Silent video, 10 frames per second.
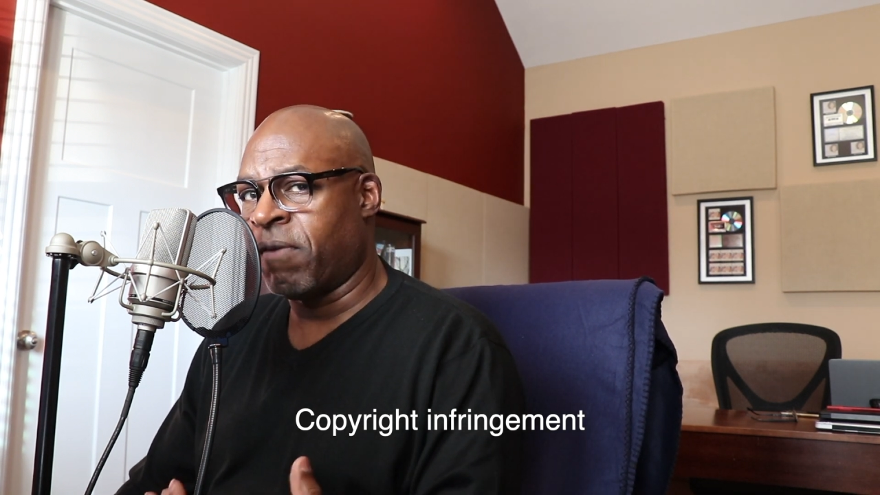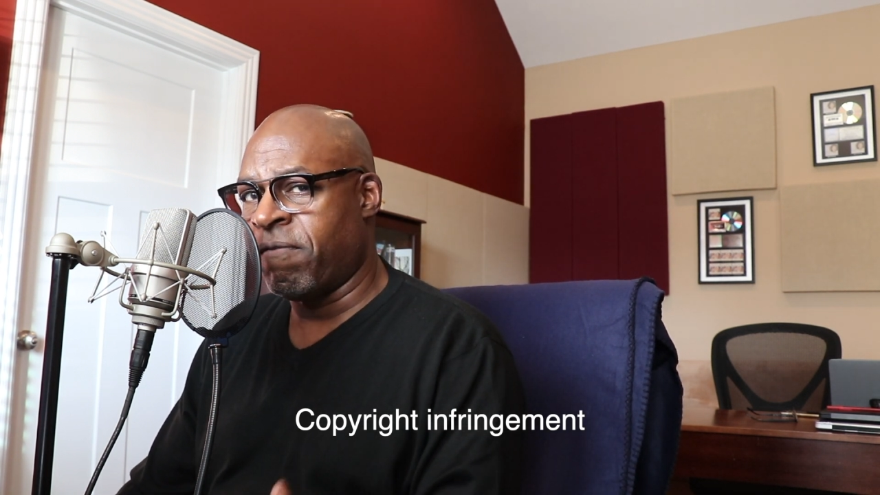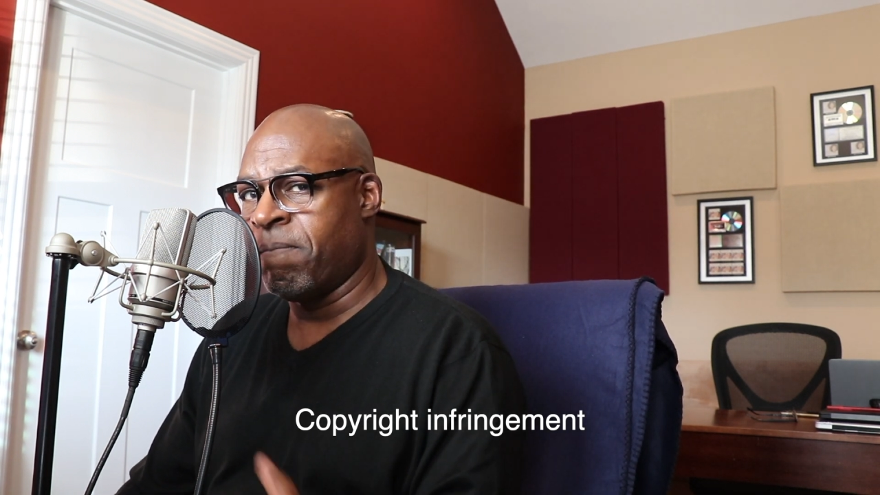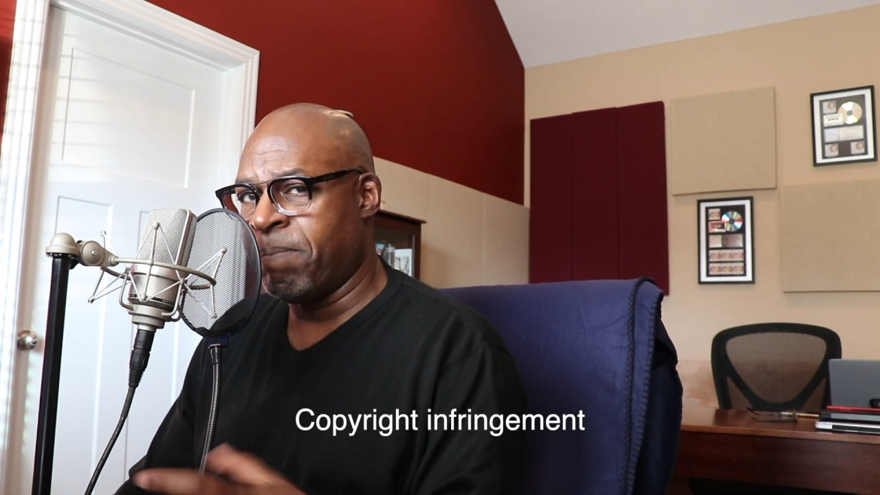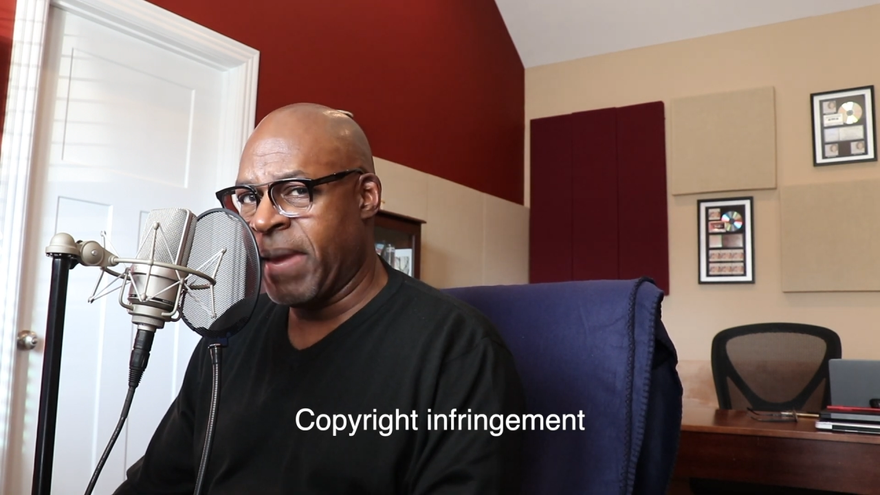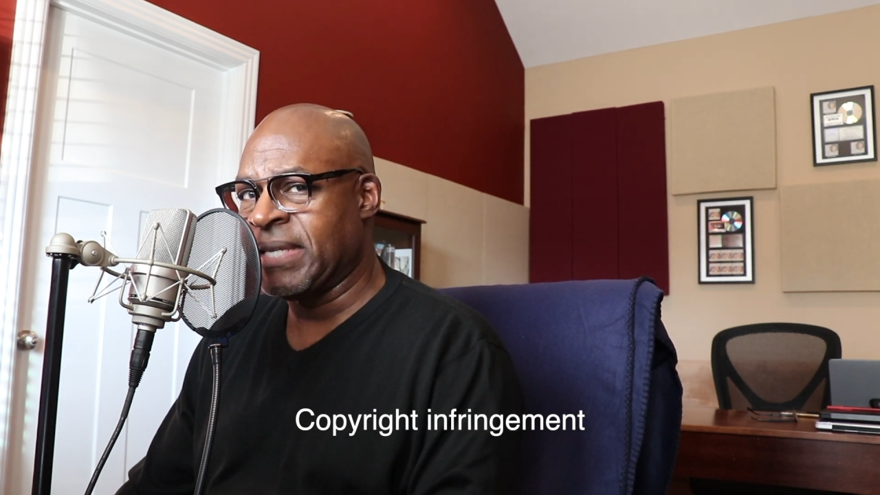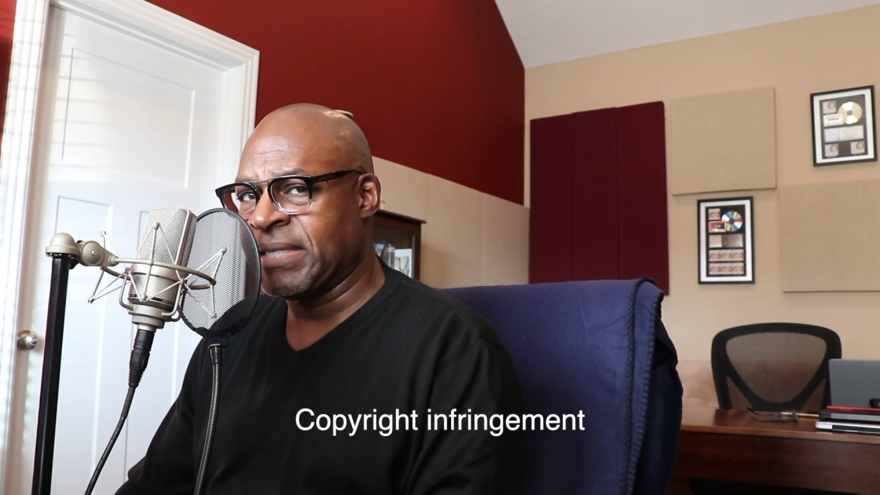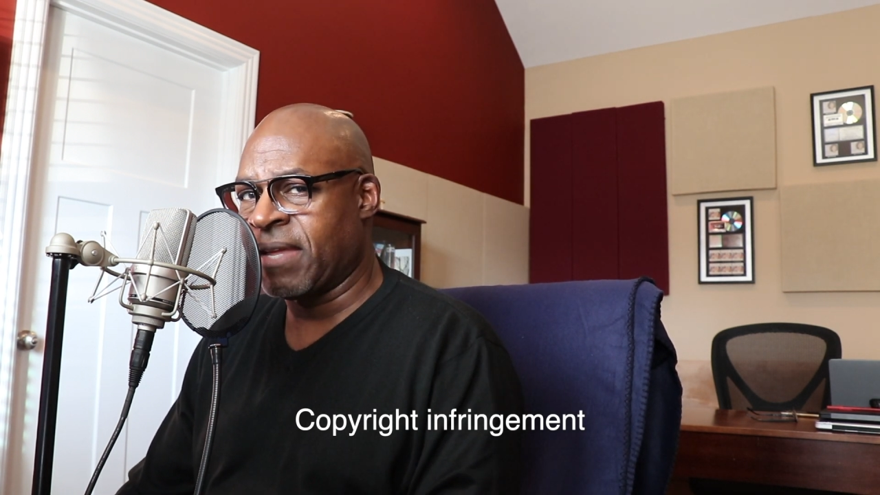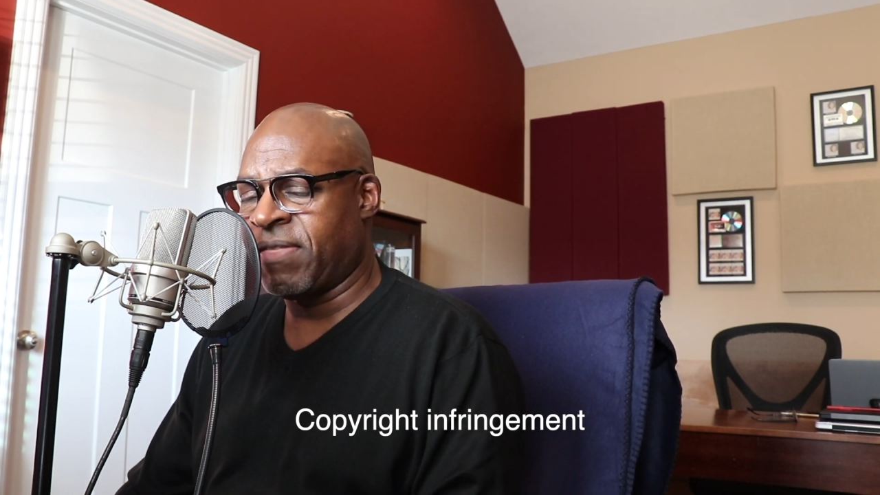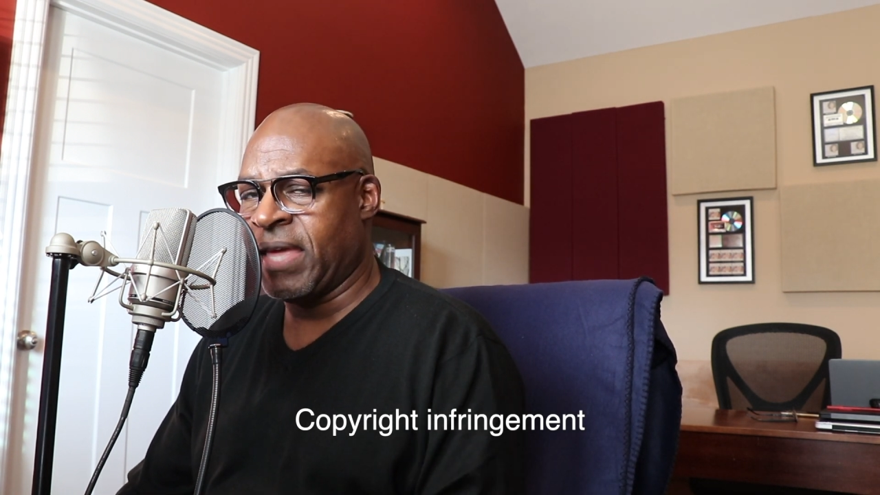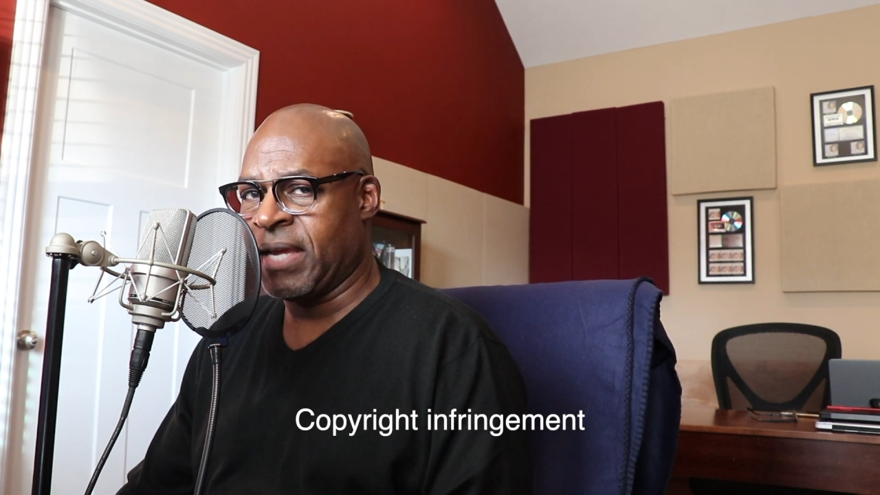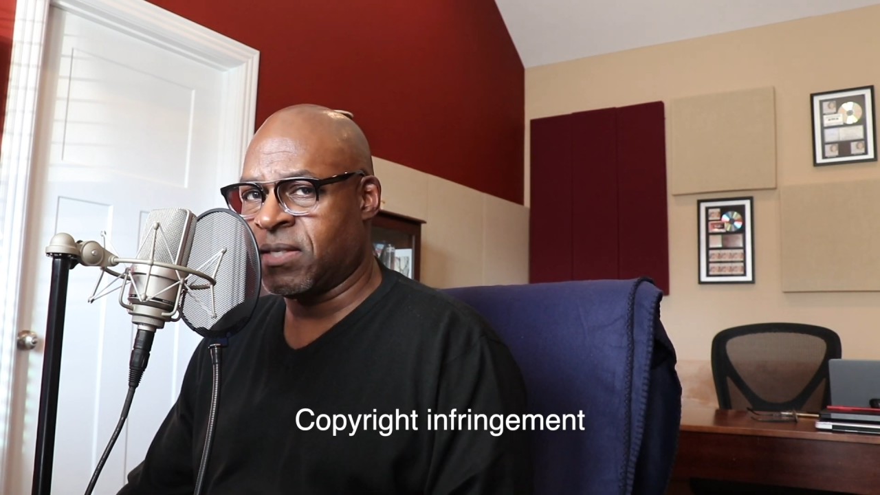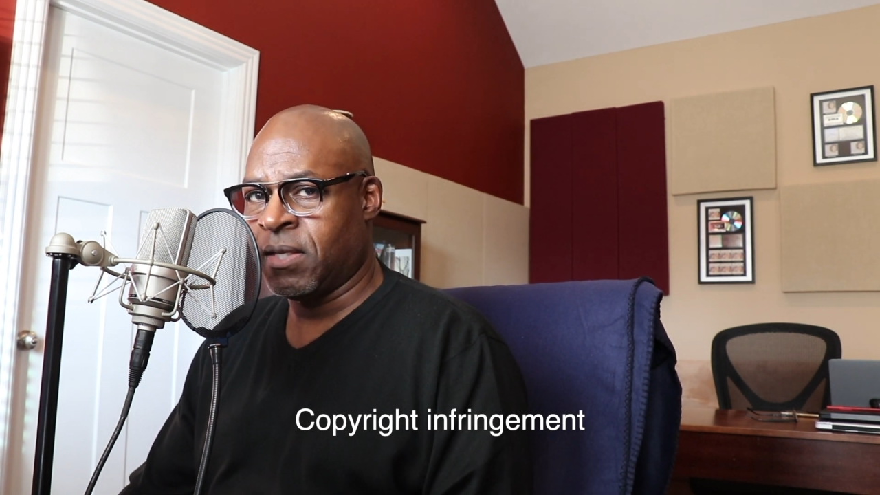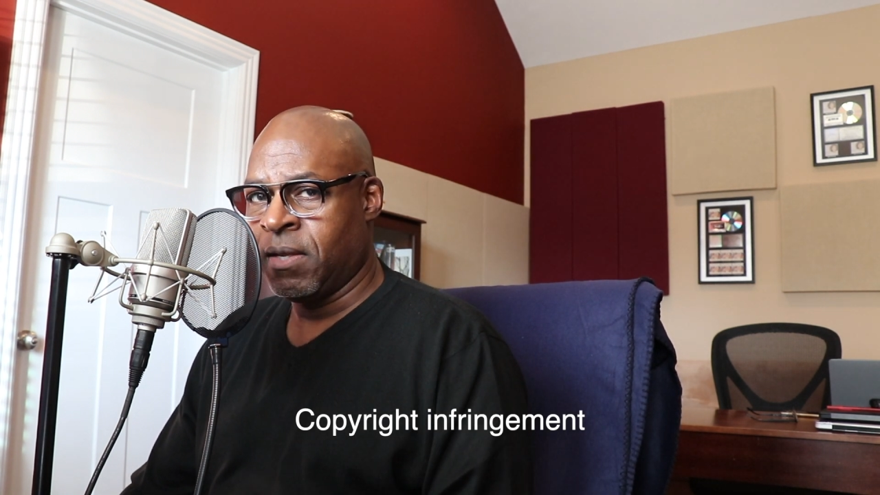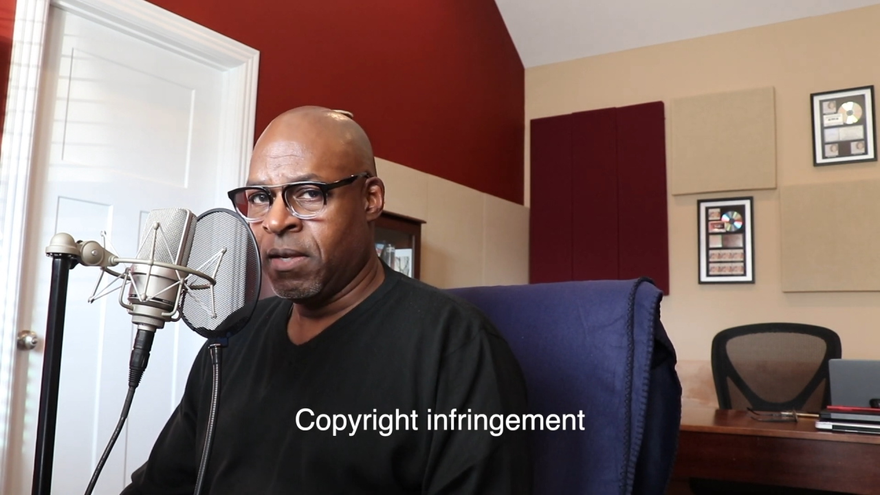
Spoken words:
of basic things.